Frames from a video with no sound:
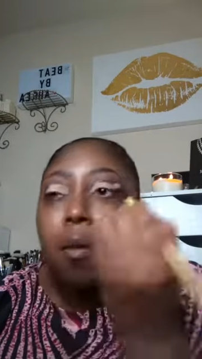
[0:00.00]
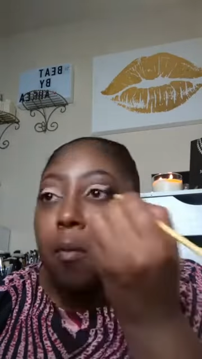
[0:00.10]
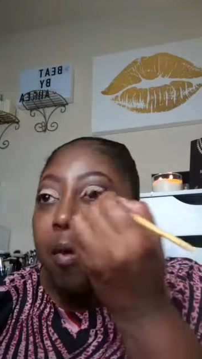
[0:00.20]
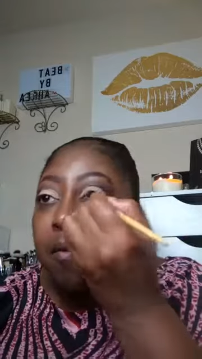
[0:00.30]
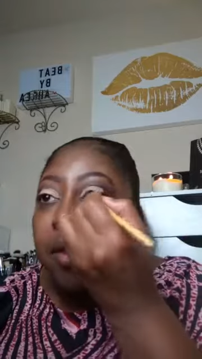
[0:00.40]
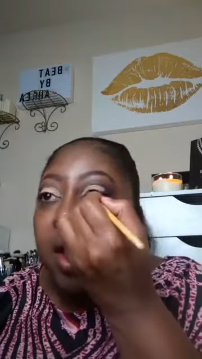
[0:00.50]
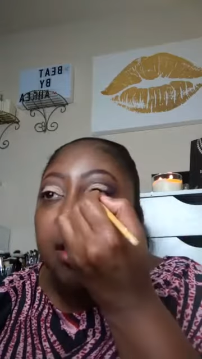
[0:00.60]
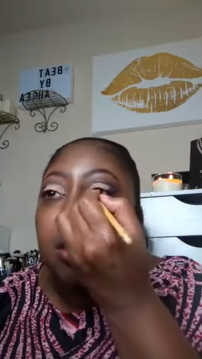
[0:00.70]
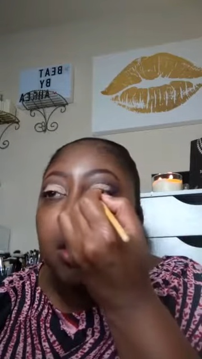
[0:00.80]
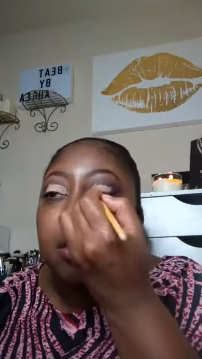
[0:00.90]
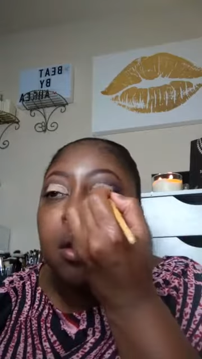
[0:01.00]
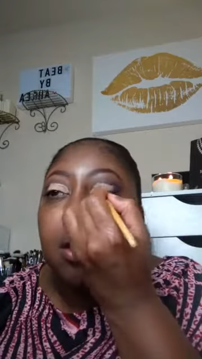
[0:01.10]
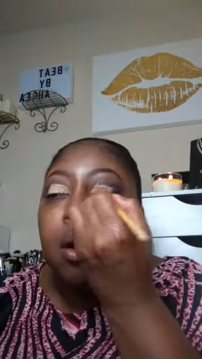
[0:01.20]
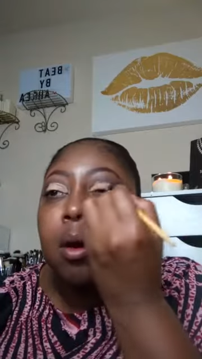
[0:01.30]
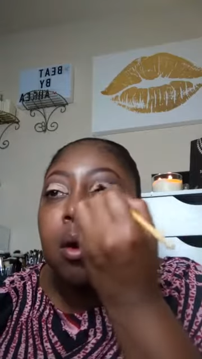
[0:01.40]
we've got that
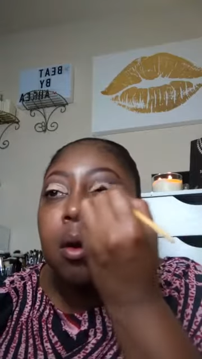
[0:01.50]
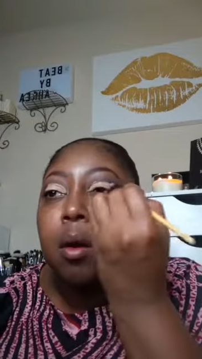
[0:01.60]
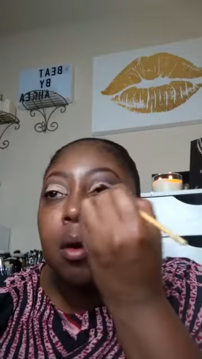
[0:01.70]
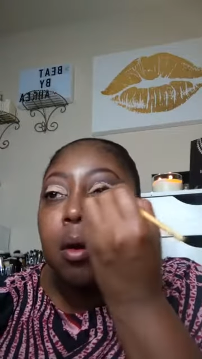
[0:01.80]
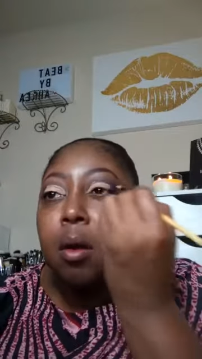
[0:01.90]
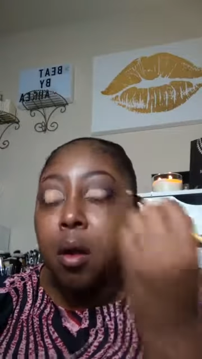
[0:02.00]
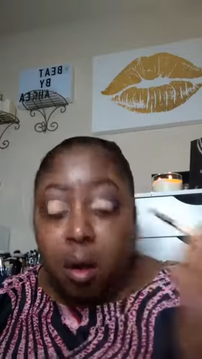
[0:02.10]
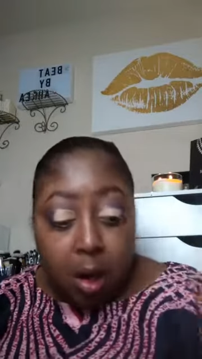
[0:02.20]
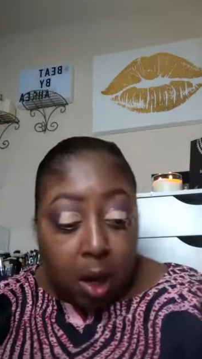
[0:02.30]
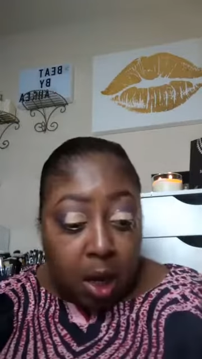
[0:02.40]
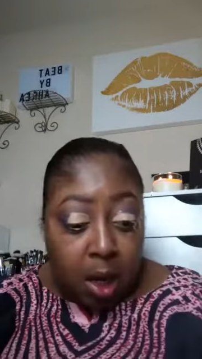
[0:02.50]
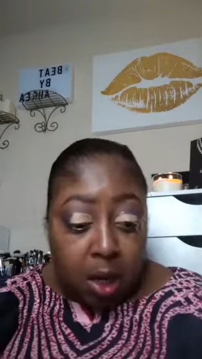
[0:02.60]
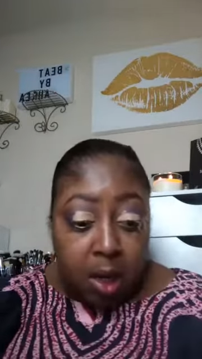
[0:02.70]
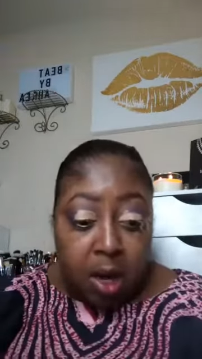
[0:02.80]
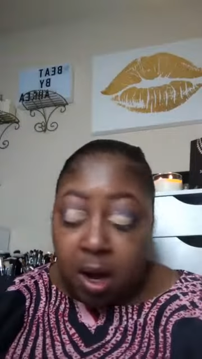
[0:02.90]
there.
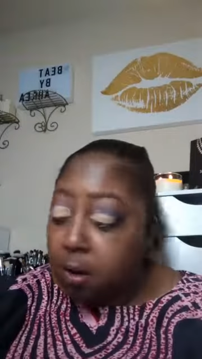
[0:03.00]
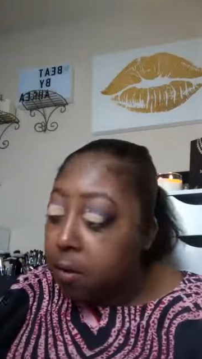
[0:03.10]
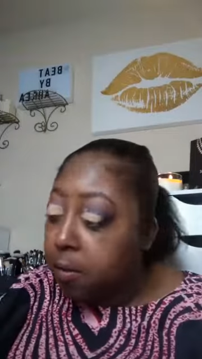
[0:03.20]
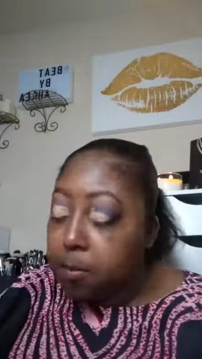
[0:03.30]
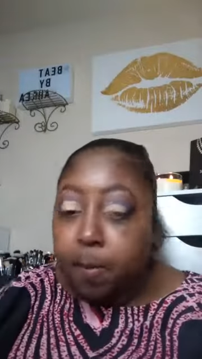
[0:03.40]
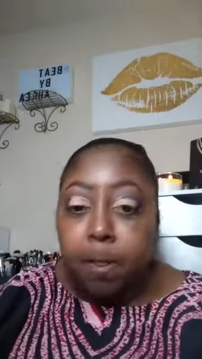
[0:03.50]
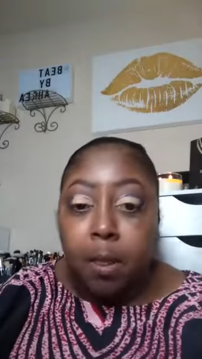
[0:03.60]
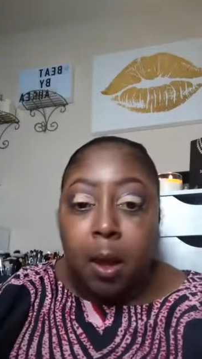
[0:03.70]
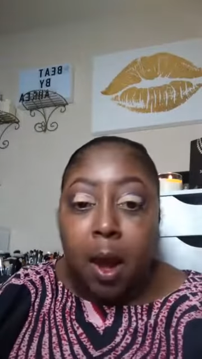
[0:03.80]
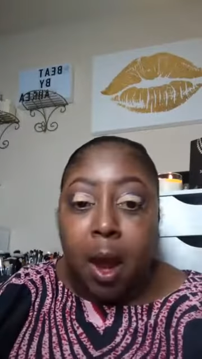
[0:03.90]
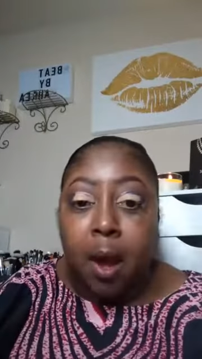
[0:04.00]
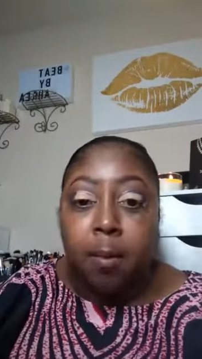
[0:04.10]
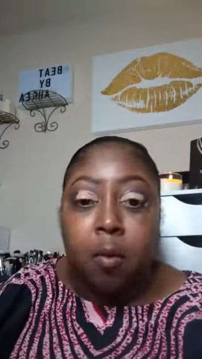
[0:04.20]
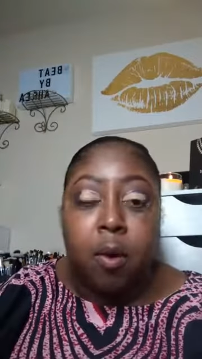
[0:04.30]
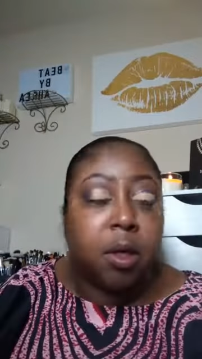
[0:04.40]
And now I'm
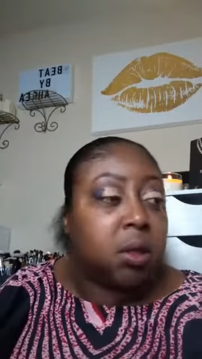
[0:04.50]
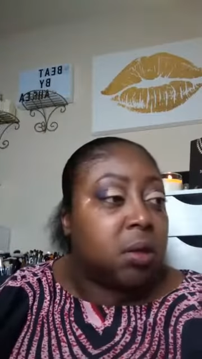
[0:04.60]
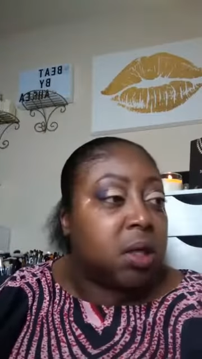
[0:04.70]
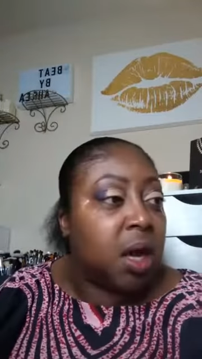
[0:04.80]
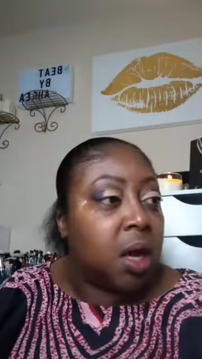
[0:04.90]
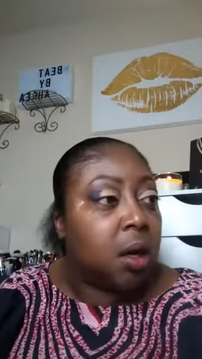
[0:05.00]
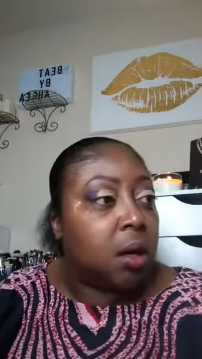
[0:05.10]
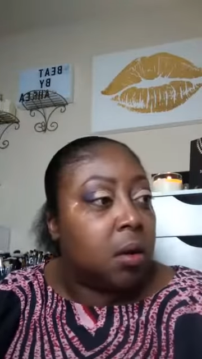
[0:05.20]
going to take